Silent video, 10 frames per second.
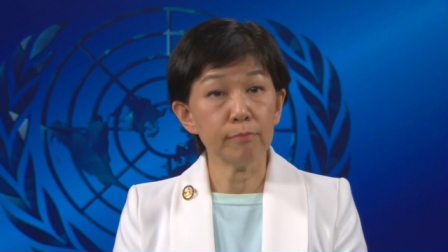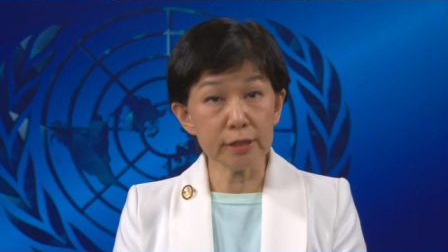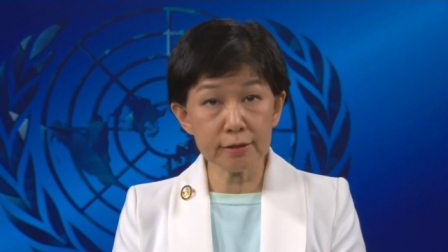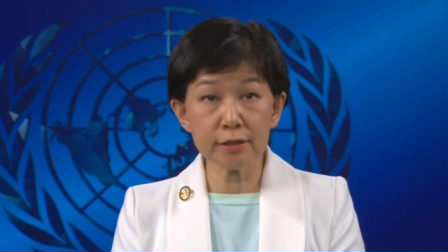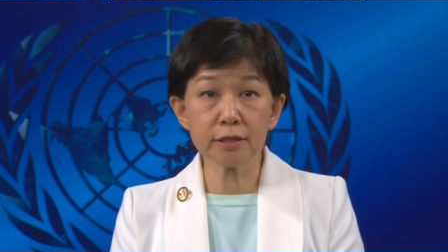
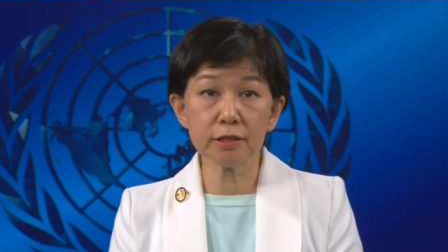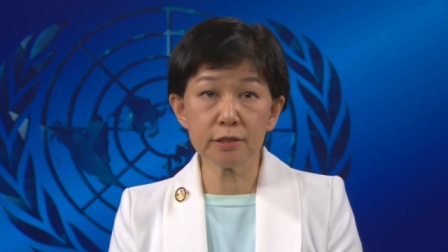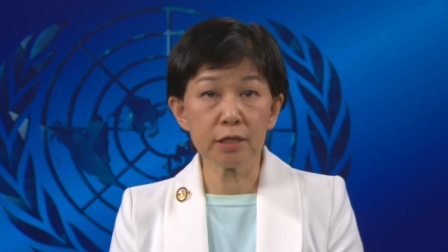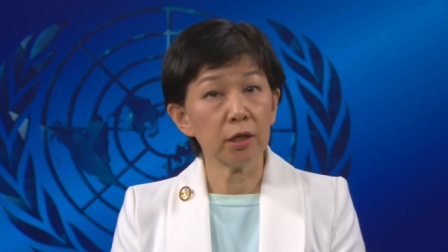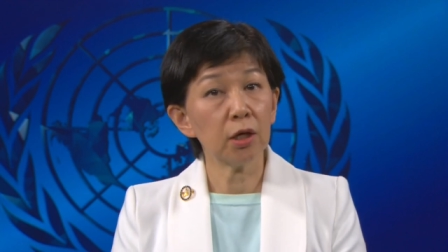
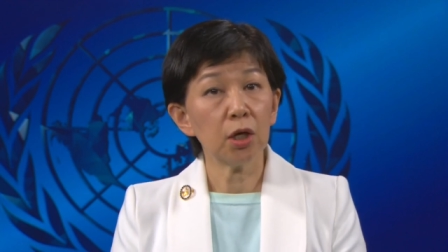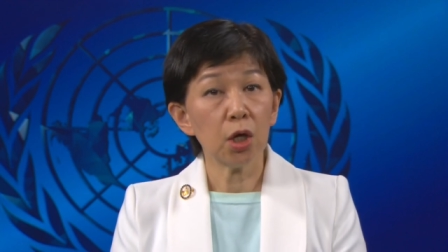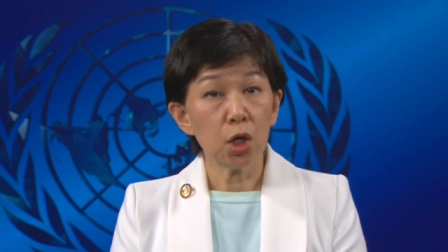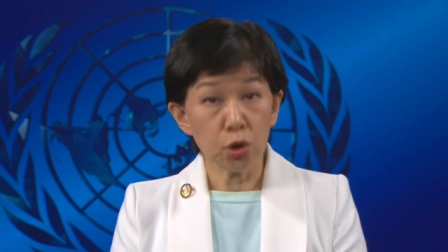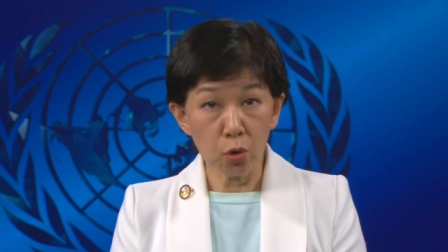Businesses,
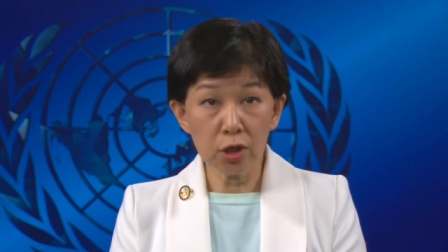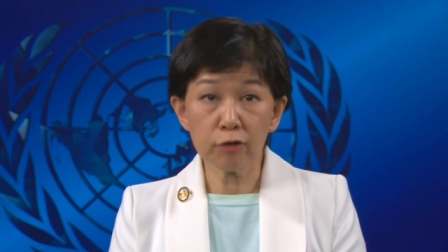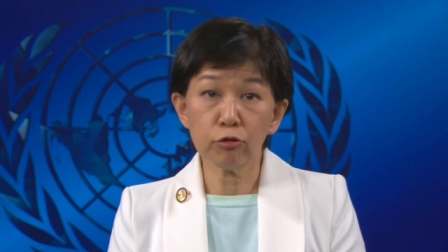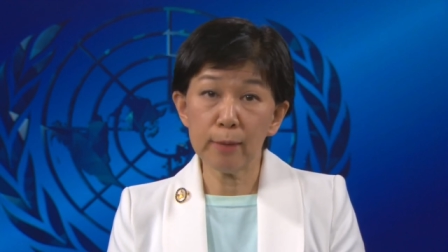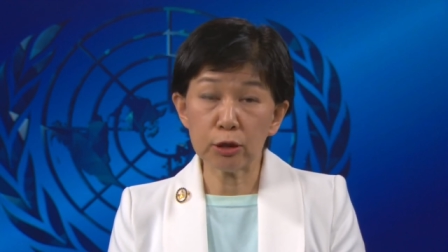non
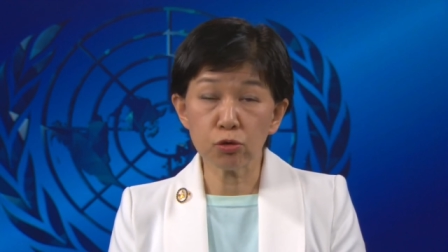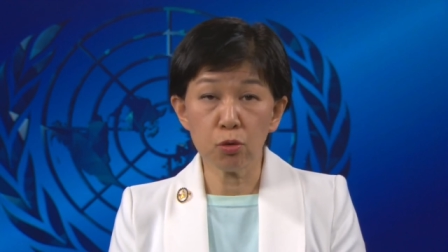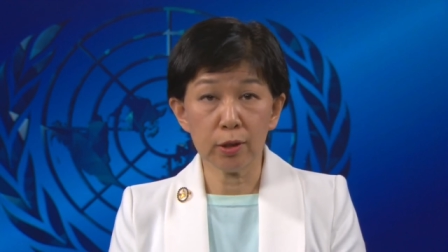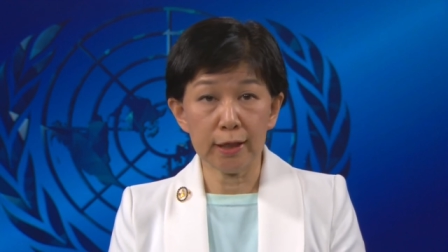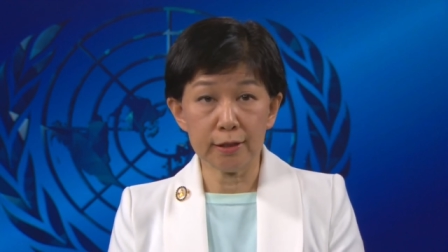governmental
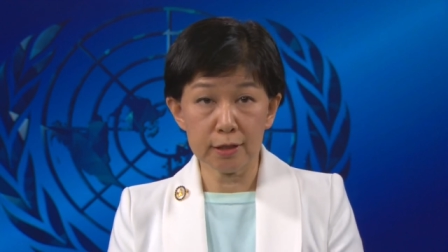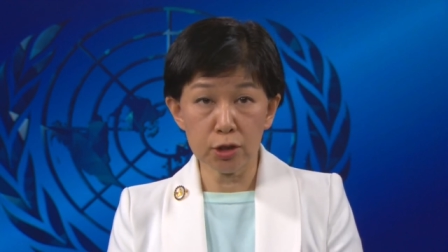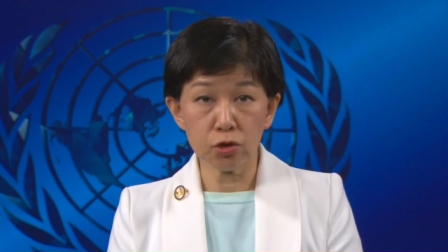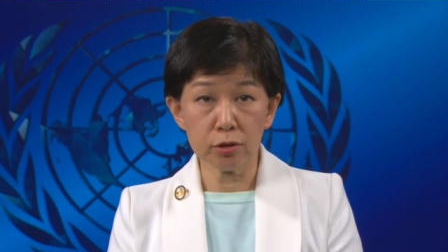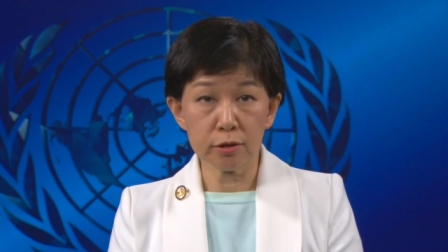
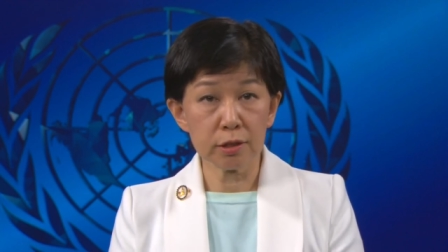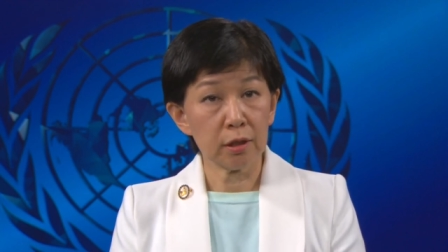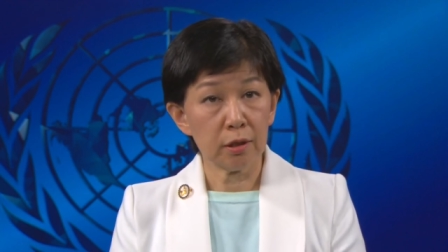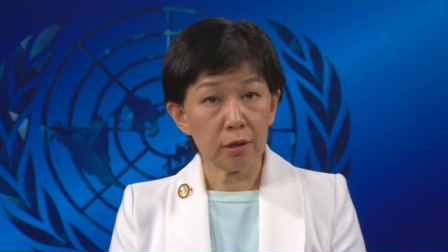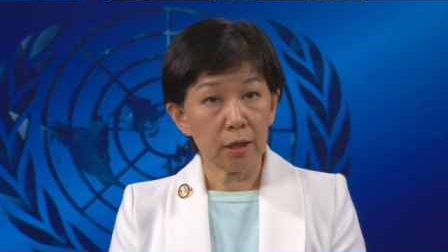organizations,
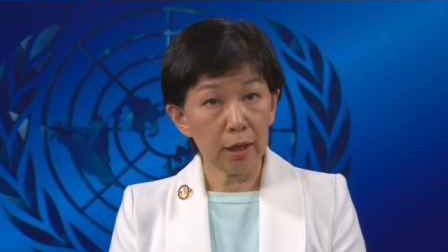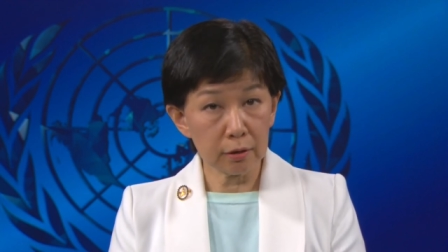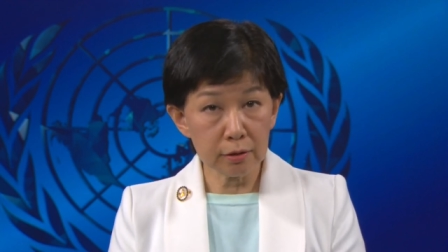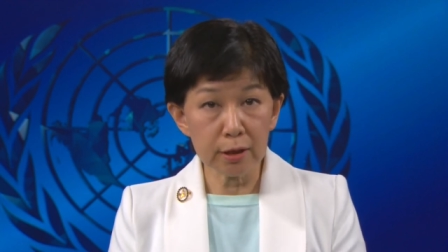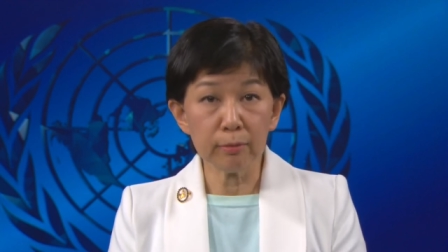
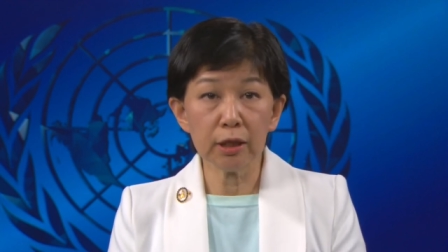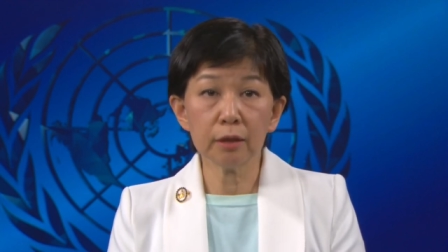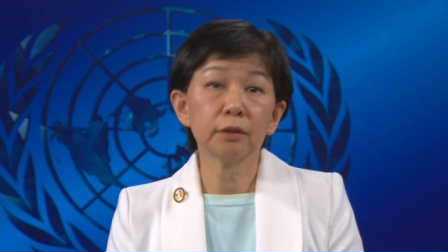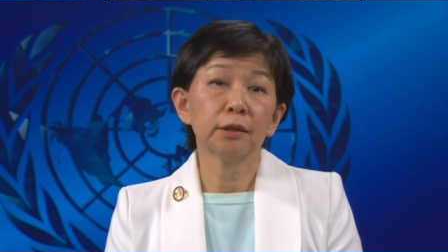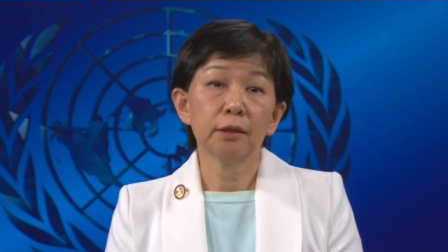
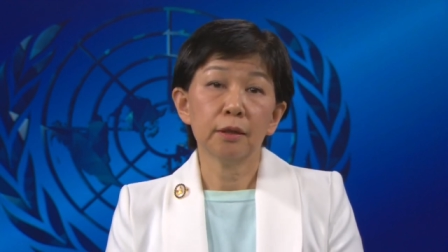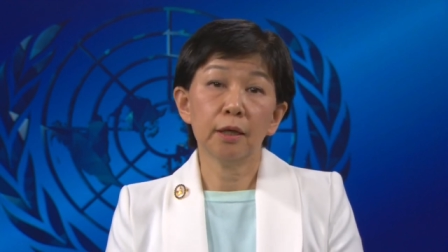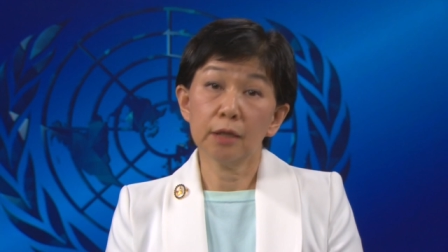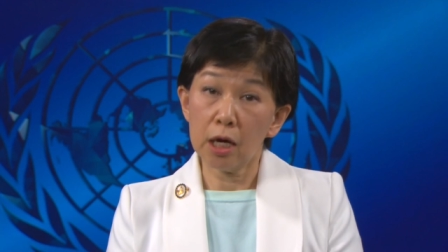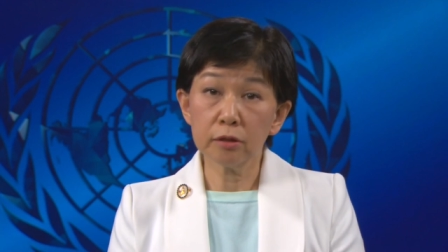academia,
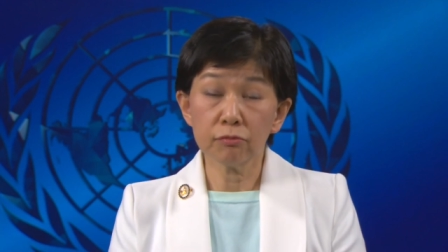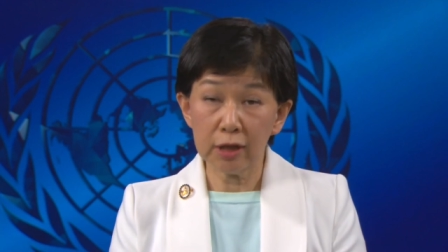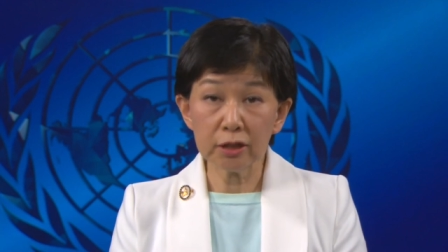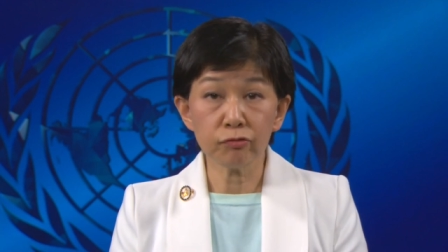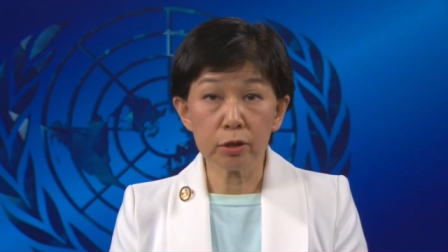and other
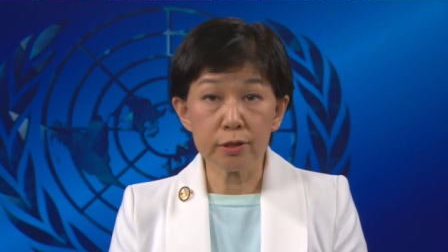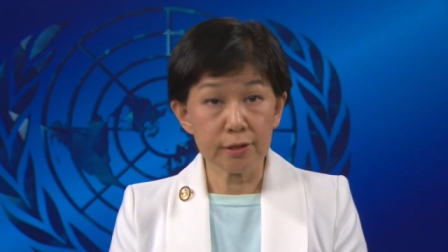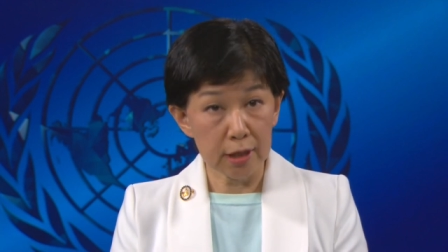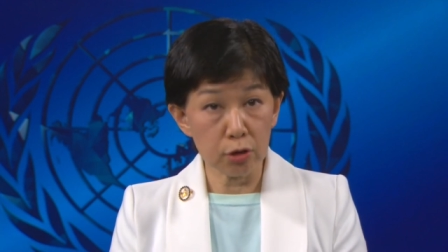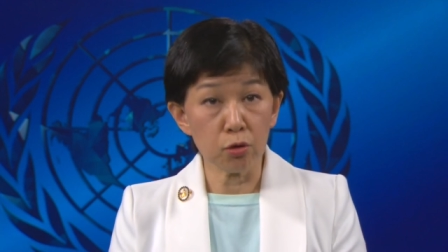relevant
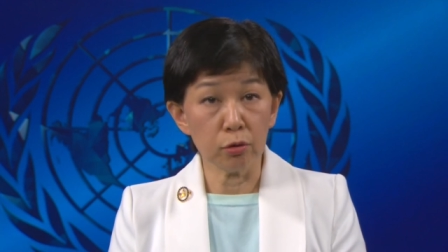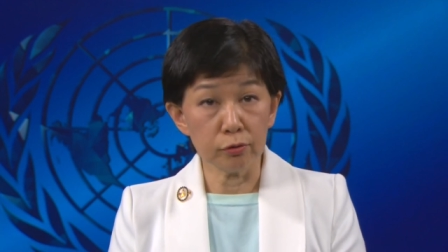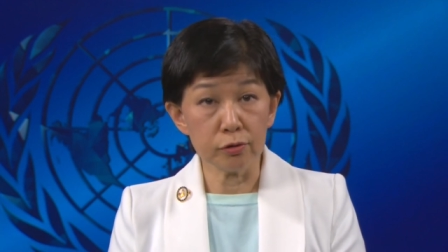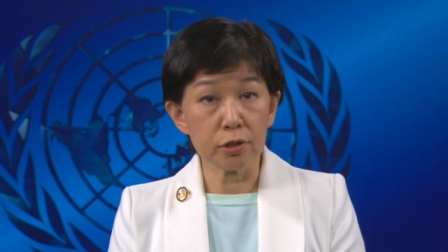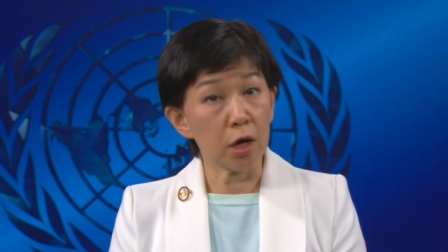
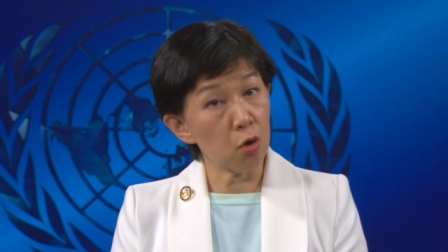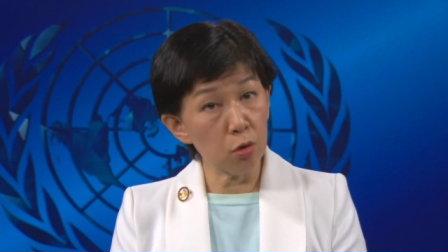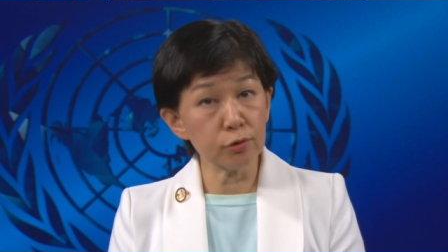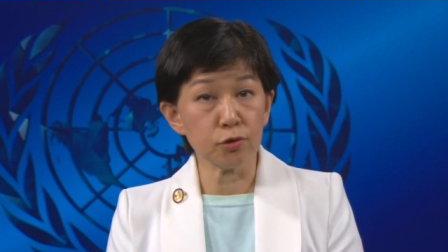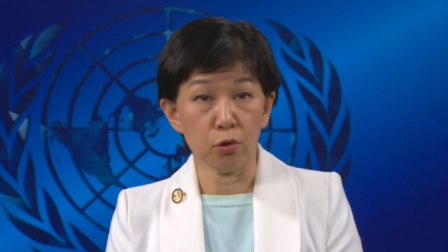stakeholders are
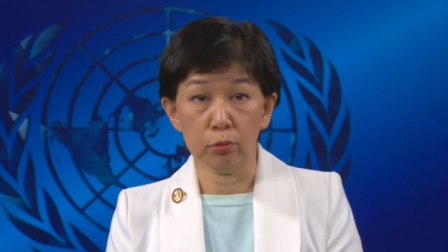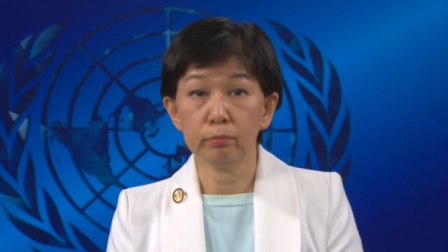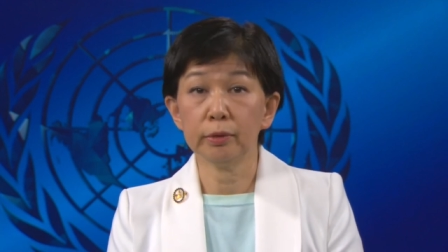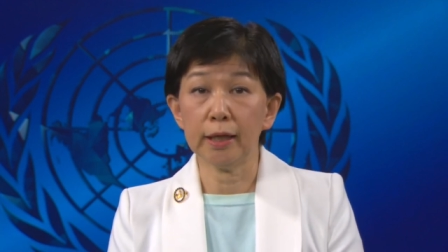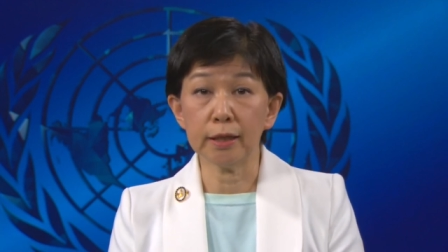
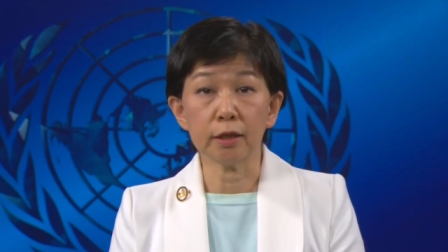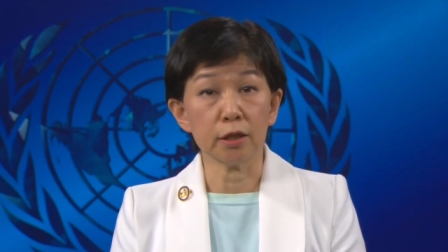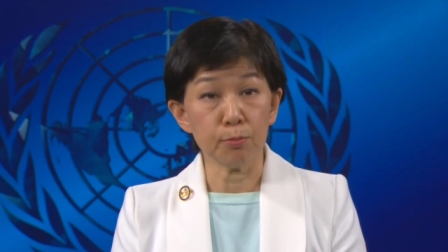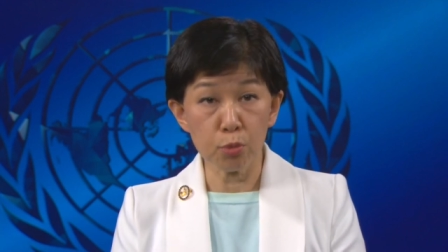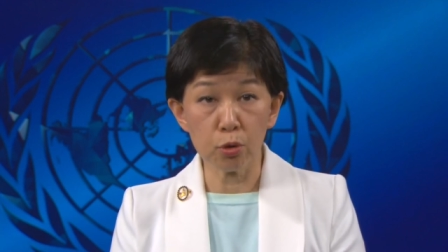also playing
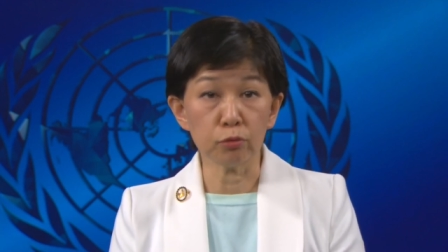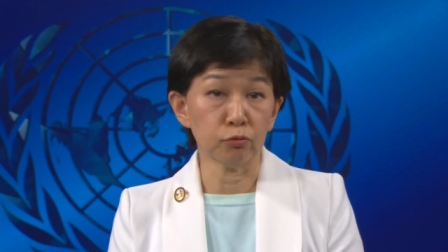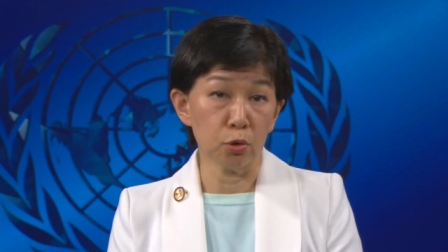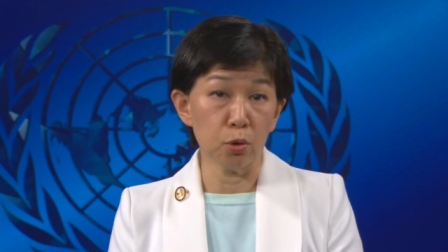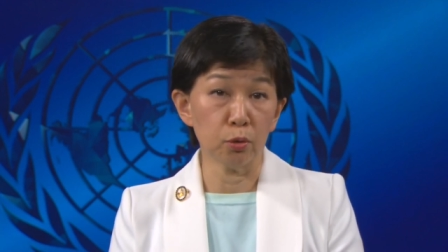an
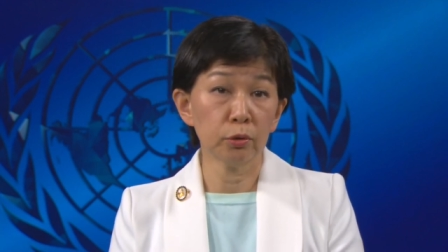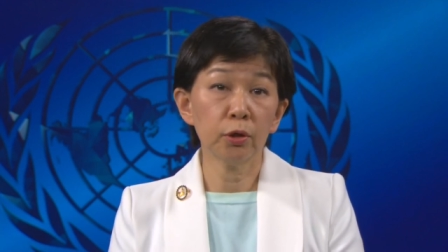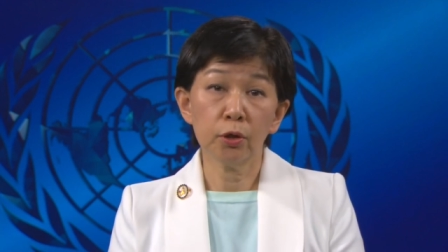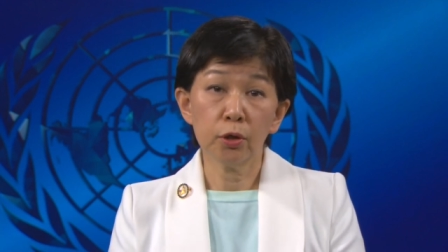important role